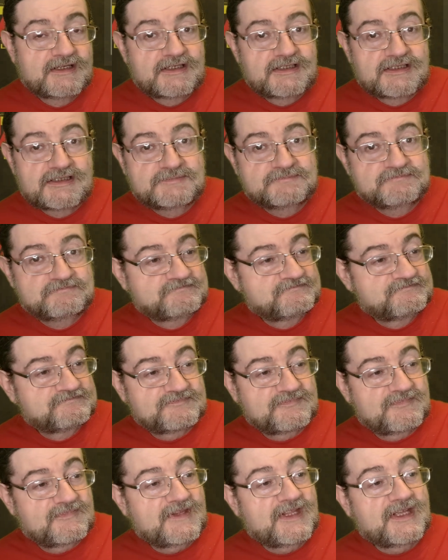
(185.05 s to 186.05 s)
Um,
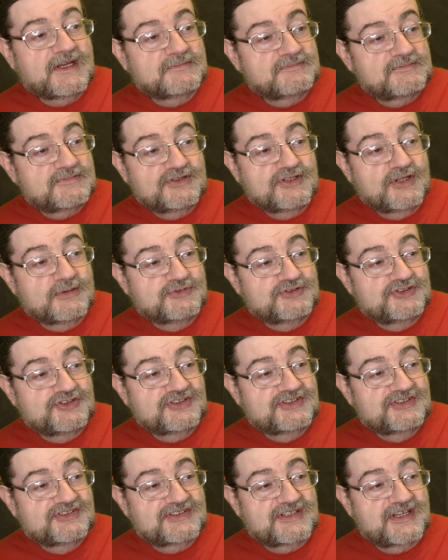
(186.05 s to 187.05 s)
yeah, not much you
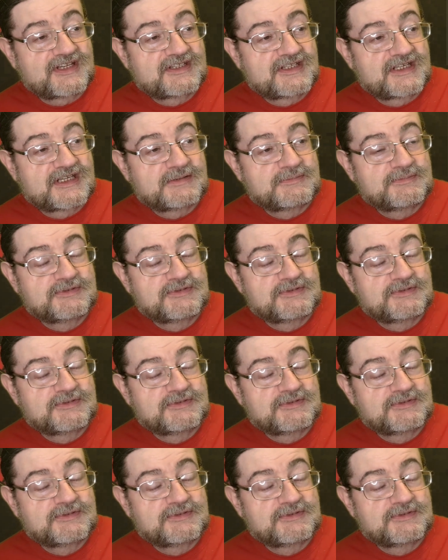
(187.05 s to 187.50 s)
can say there,